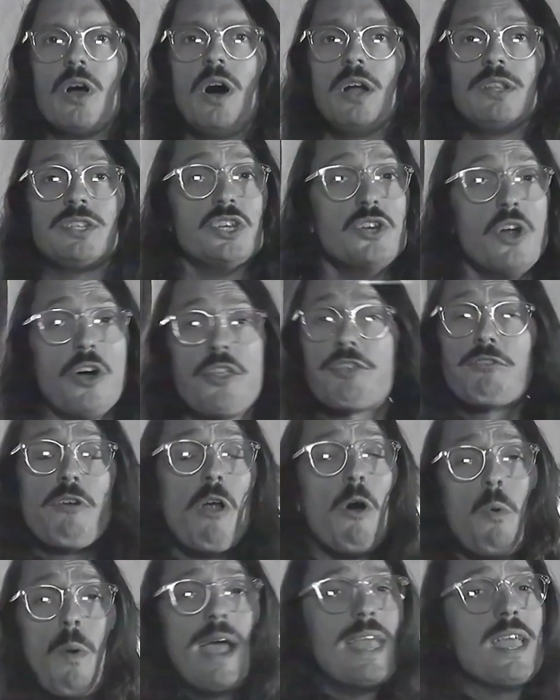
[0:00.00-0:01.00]
of God to not
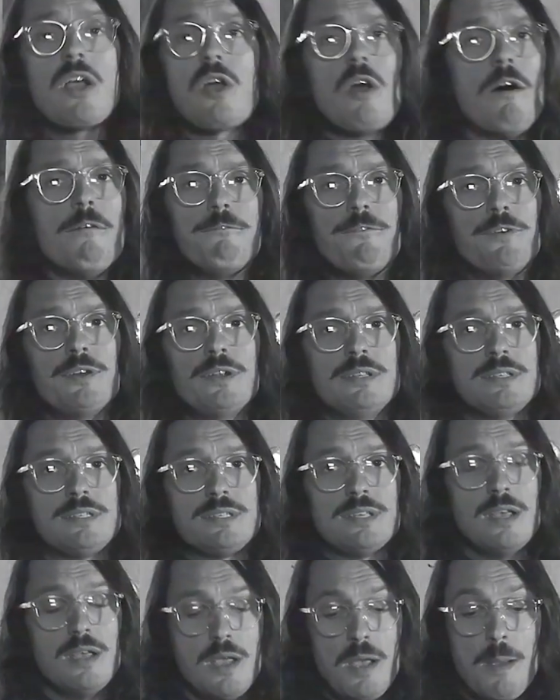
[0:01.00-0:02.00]
throw away your
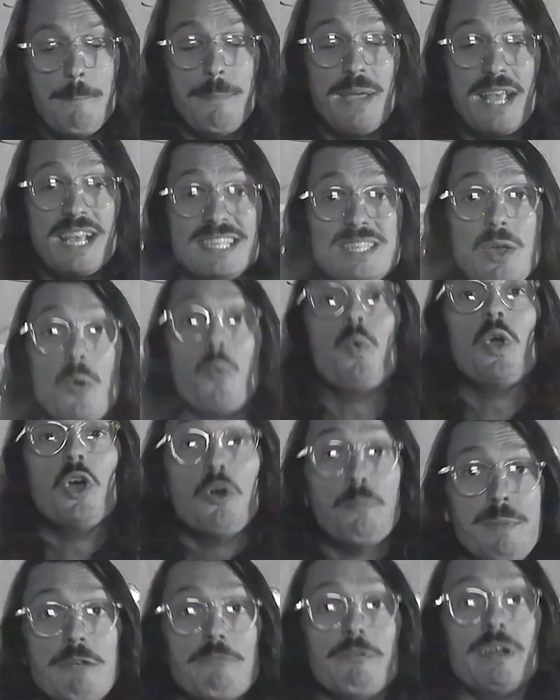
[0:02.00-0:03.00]
confidence because it
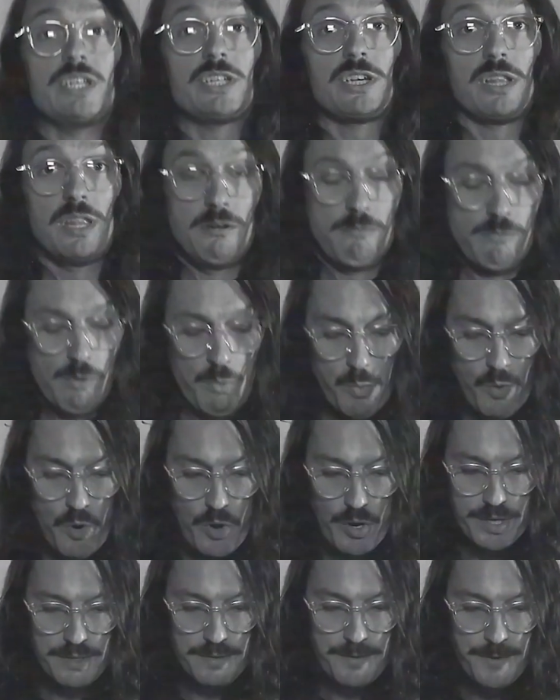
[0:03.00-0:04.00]
will be richly
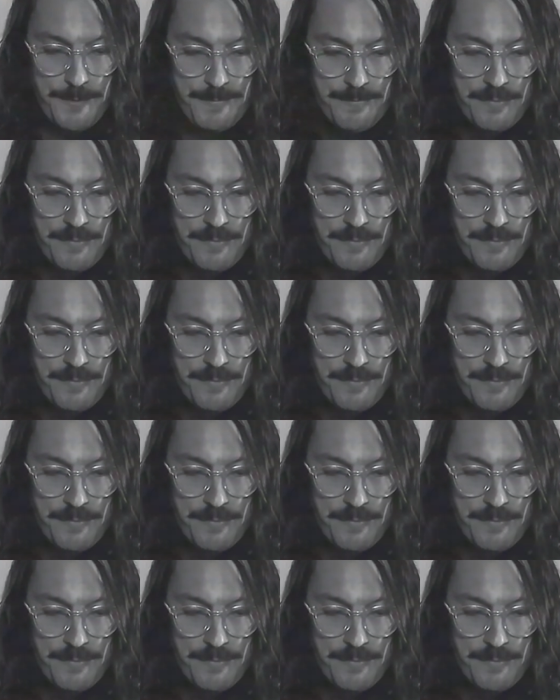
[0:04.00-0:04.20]
rewarded.